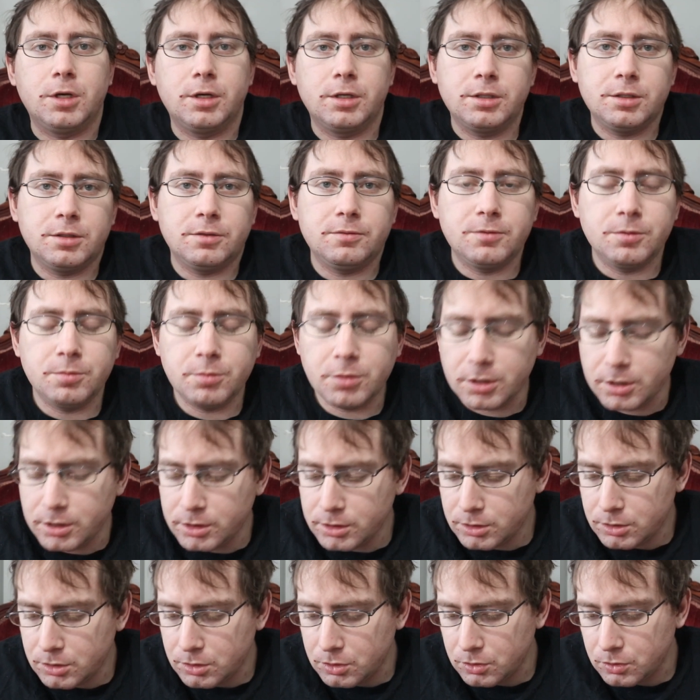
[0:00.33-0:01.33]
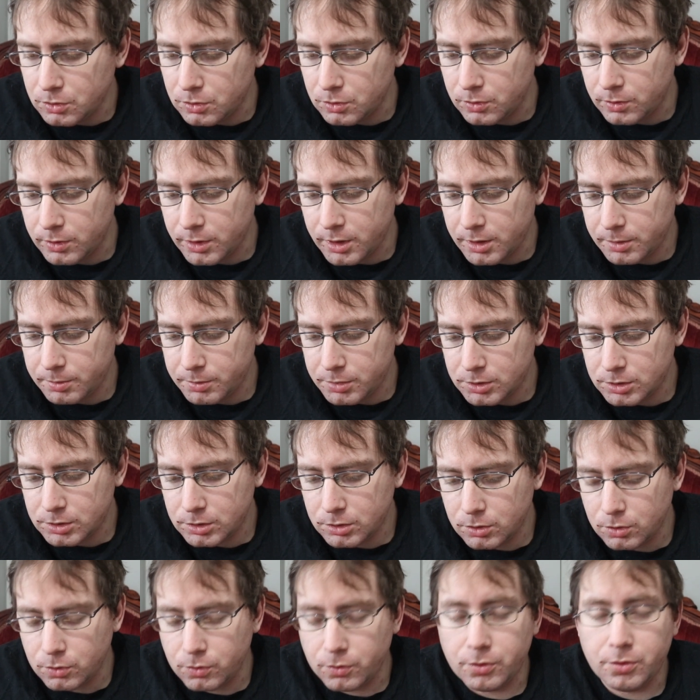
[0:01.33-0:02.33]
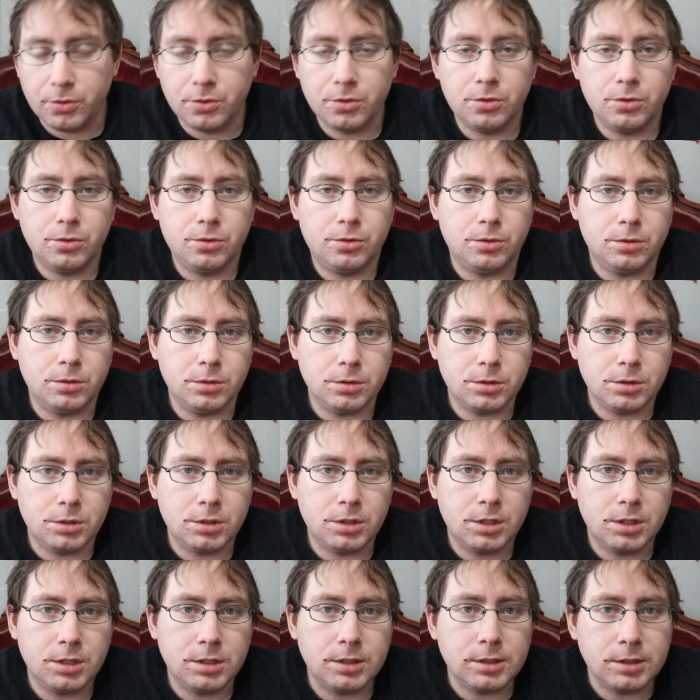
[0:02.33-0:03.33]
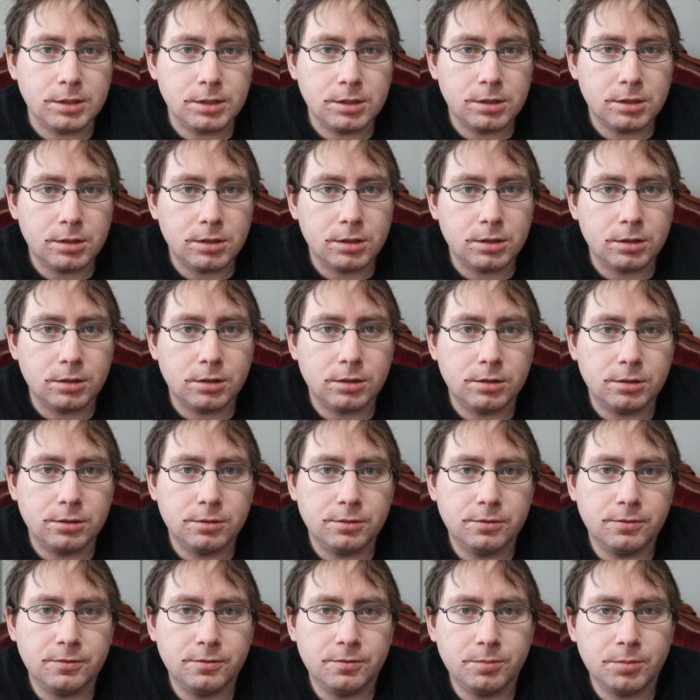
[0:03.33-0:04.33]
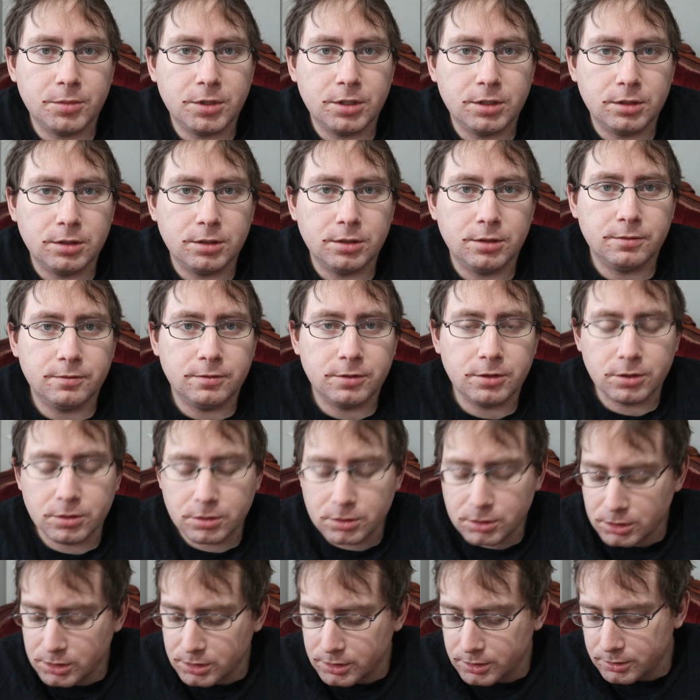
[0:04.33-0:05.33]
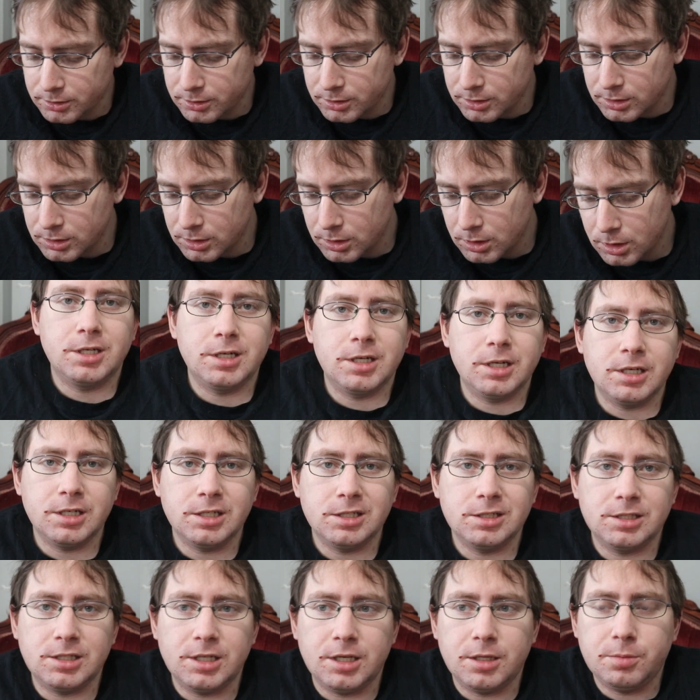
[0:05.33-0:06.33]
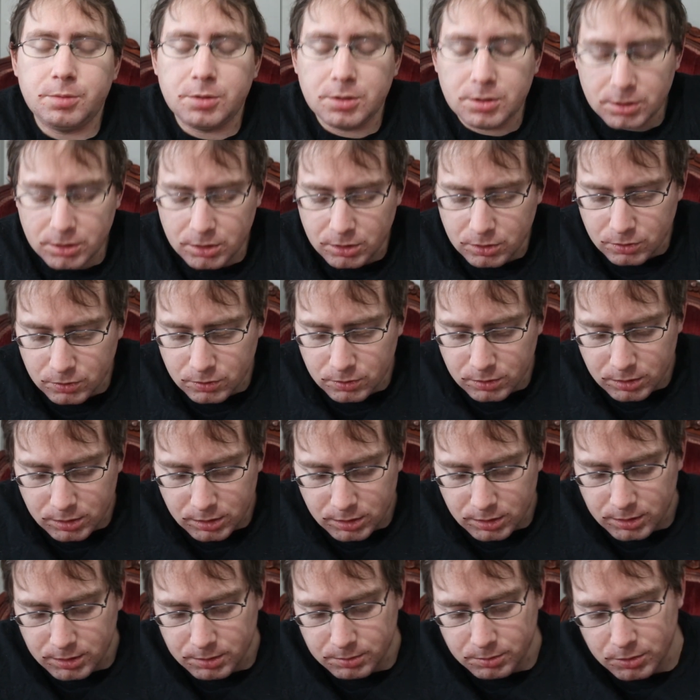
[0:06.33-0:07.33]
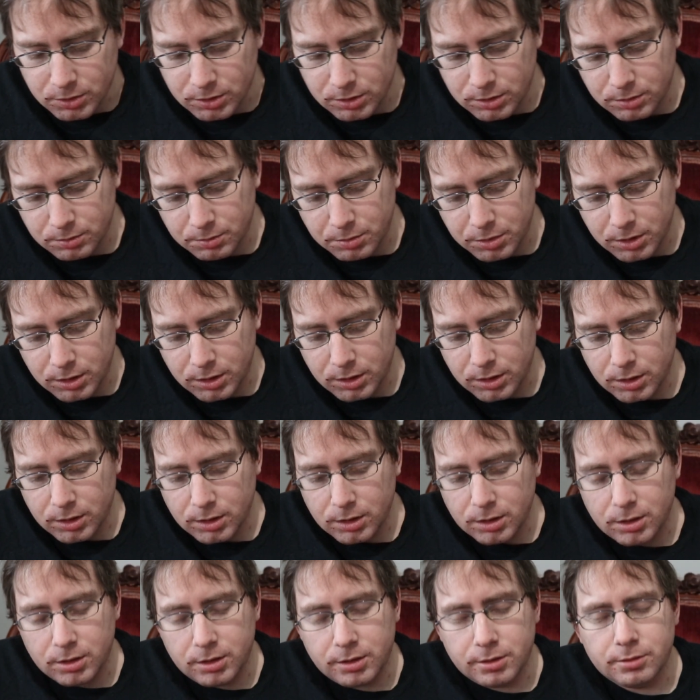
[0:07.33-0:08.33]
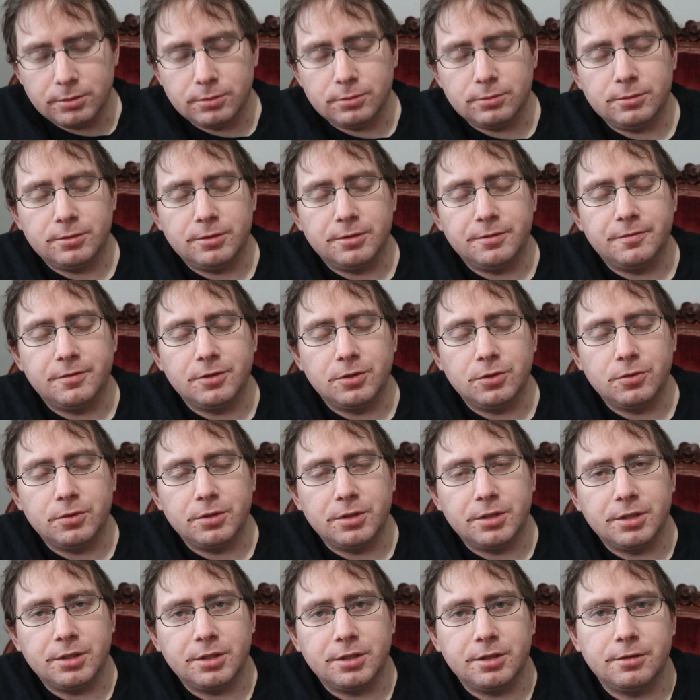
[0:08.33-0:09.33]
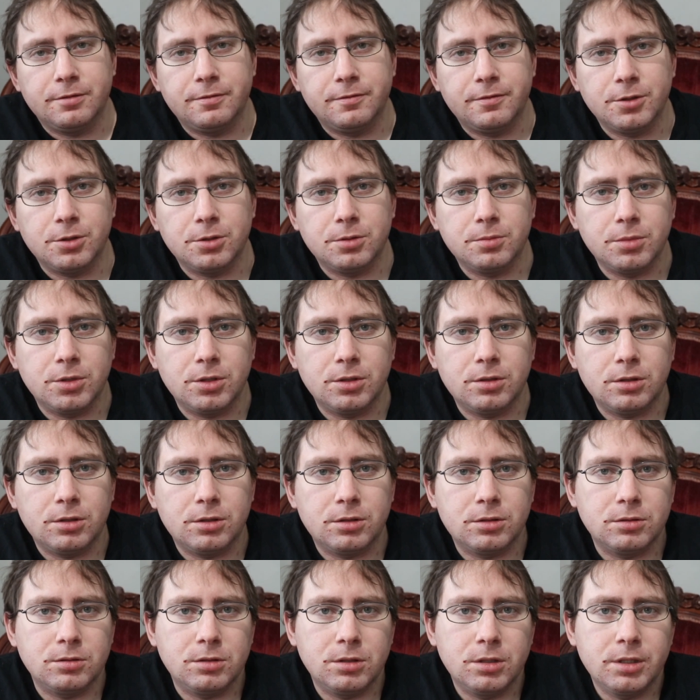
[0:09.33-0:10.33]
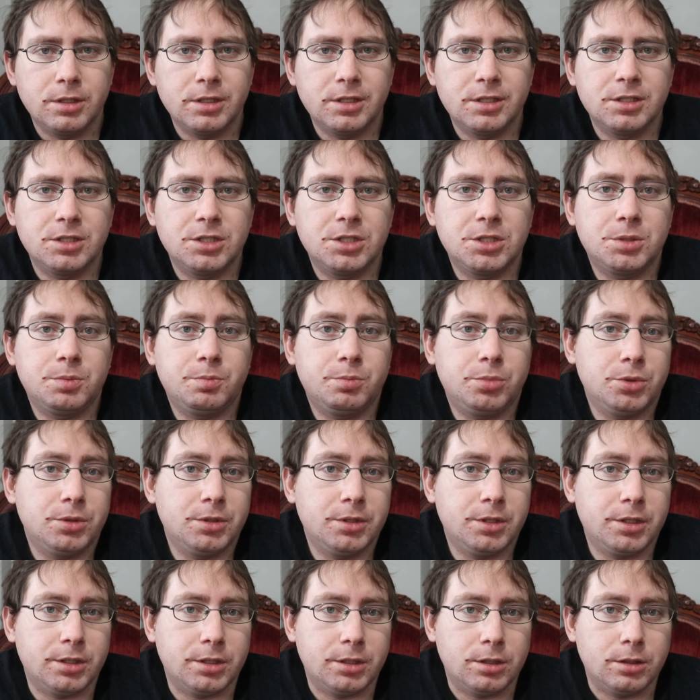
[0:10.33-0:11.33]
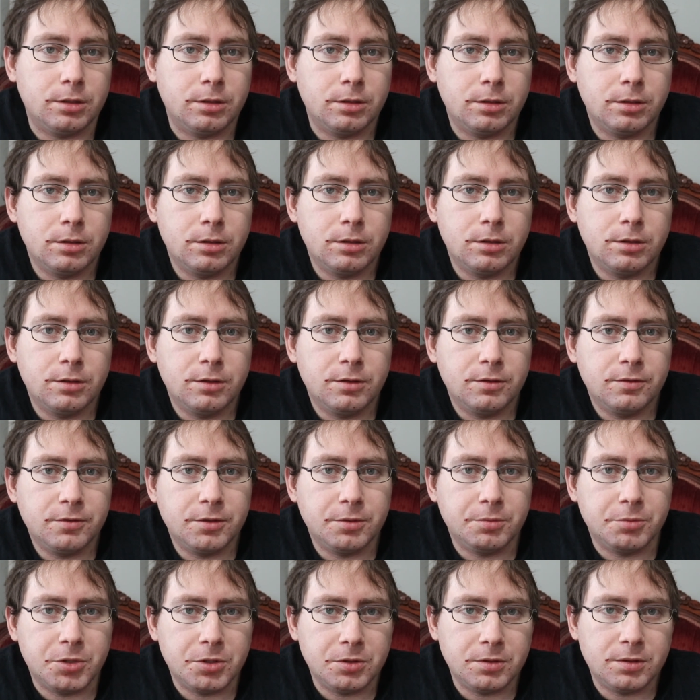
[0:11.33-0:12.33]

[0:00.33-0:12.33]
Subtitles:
back, everybody, to episode 13 of my Love Hurts series. Today's episode, I'm going to be reviewing a film called Spring from